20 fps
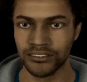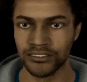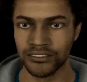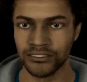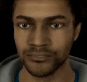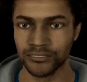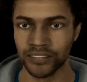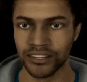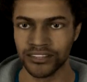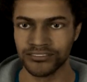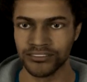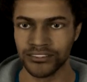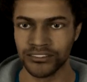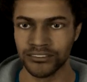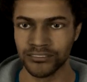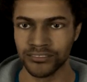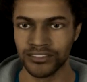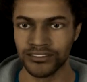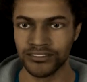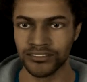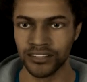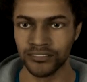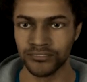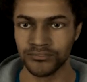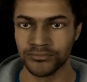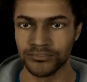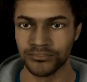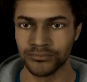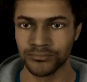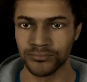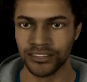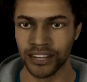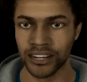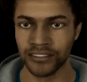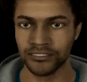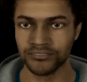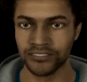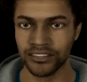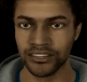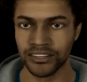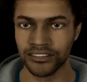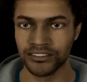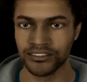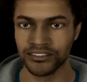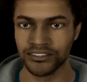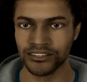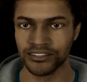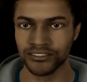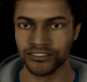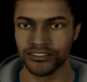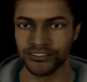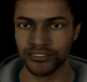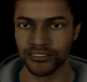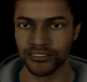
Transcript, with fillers: The private sector must step up to the plate in funding national